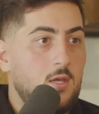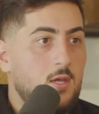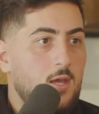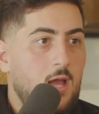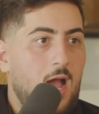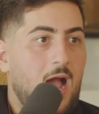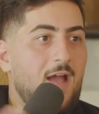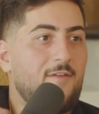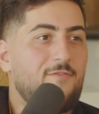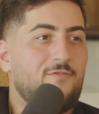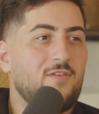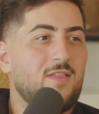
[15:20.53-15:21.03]

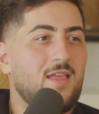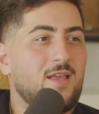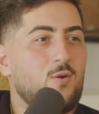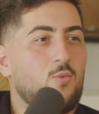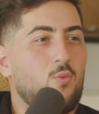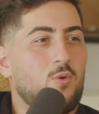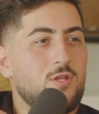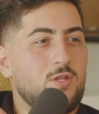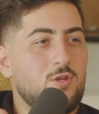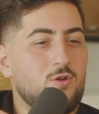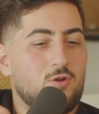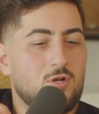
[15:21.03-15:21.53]
I feel like
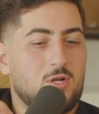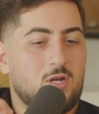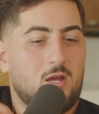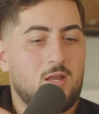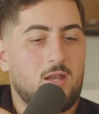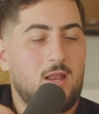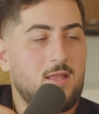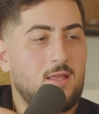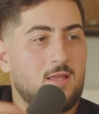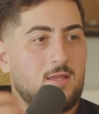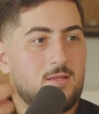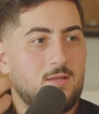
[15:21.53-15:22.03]
when you're good
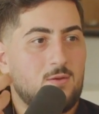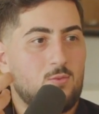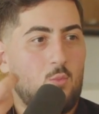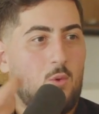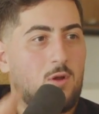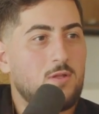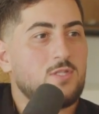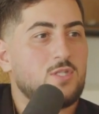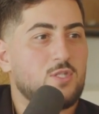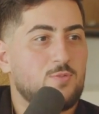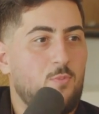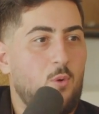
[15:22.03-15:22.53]
at
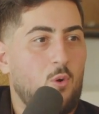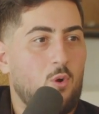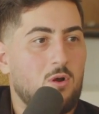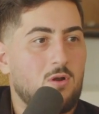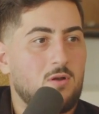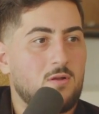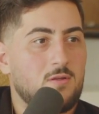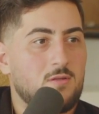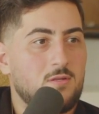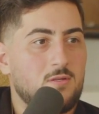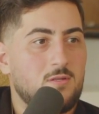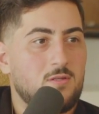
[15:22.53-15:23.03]
one
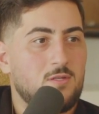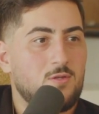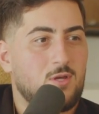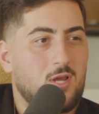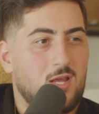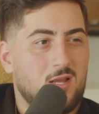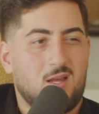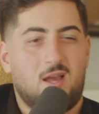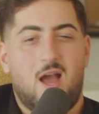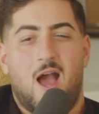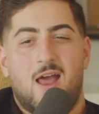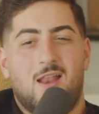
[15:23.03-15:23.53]
sport, you
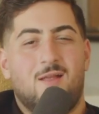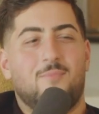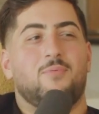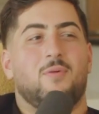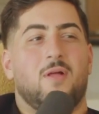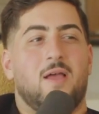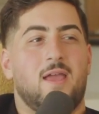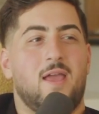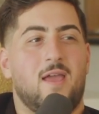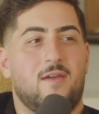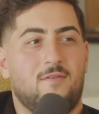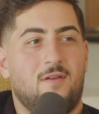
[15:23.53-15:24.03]
can kind of
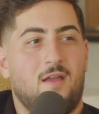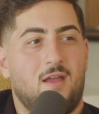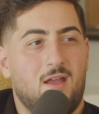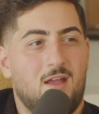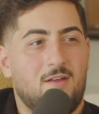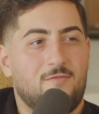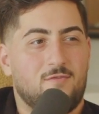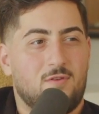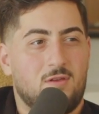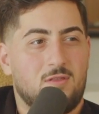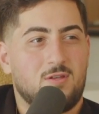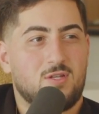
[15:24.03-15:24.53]
play at
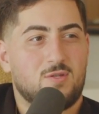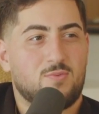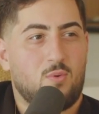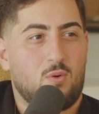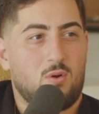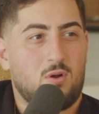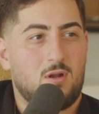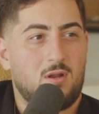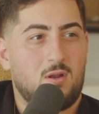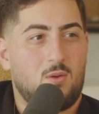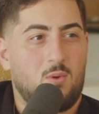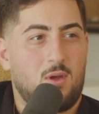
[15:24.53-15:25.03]
every other
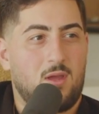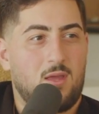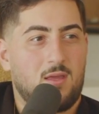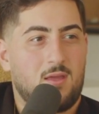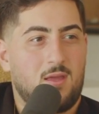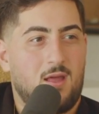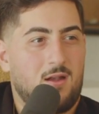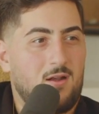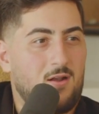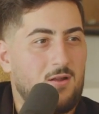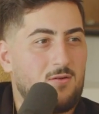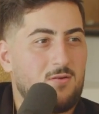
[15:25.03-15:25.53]
sport in a way.
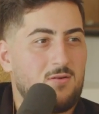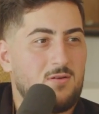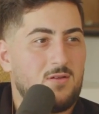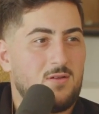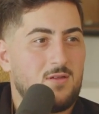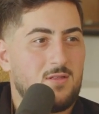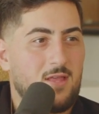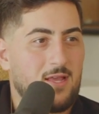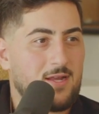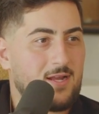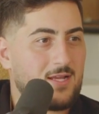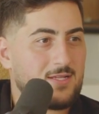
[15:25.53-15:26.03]
I don't know.
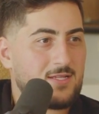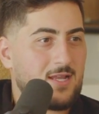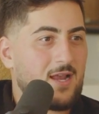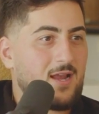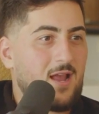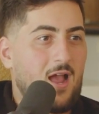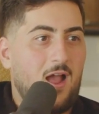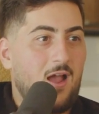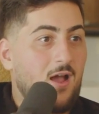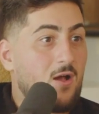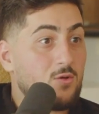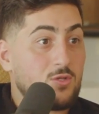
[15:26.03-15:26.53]
Like, because
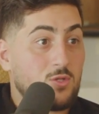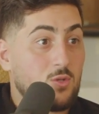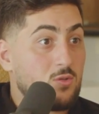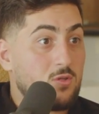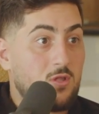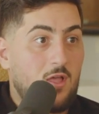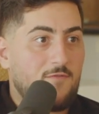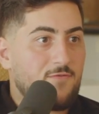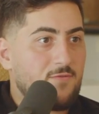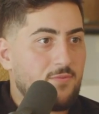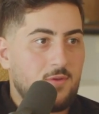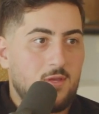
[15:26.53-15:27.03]
I also
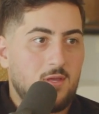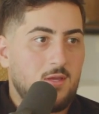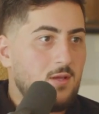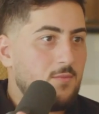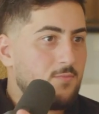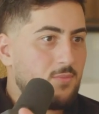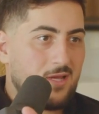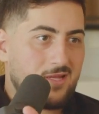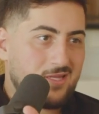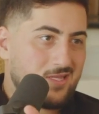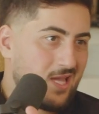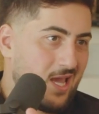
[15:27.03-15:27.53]
loved
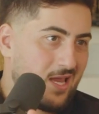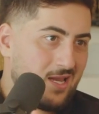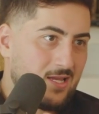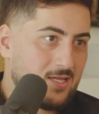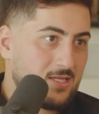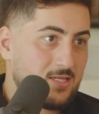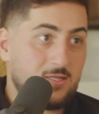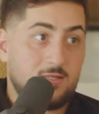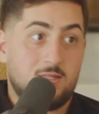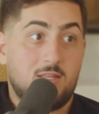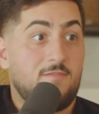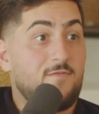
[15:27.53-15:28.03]
playing
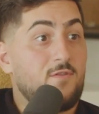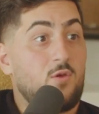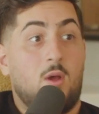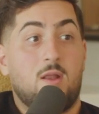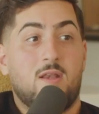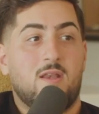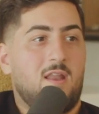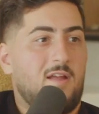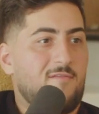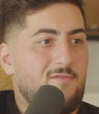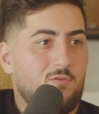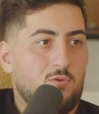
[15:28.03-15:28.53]
tennis, even though I
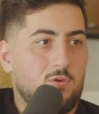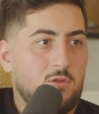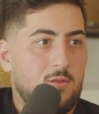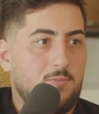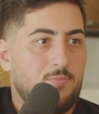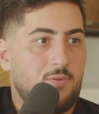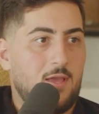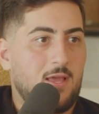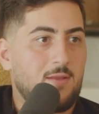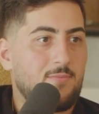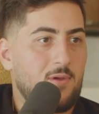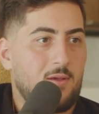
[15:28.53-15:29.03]
never really
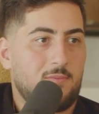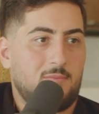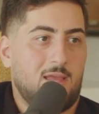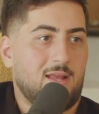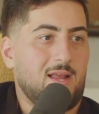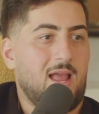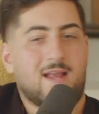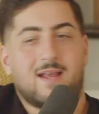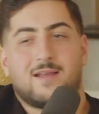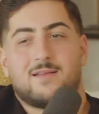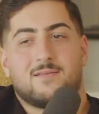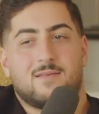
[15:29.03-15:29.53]
played, but I'm
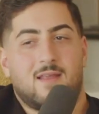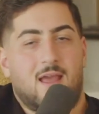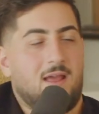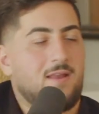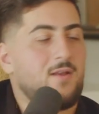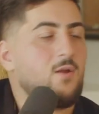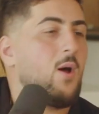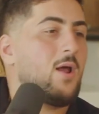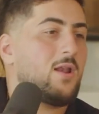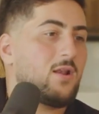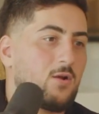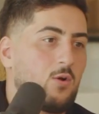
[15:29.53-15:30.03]
like, I
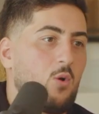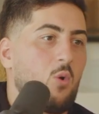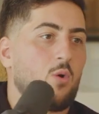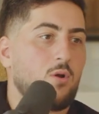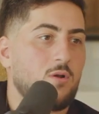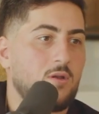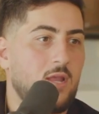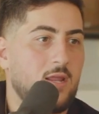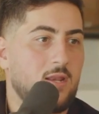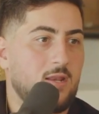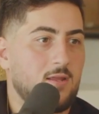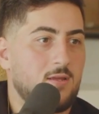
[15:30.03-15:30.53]
know how to coordinate it.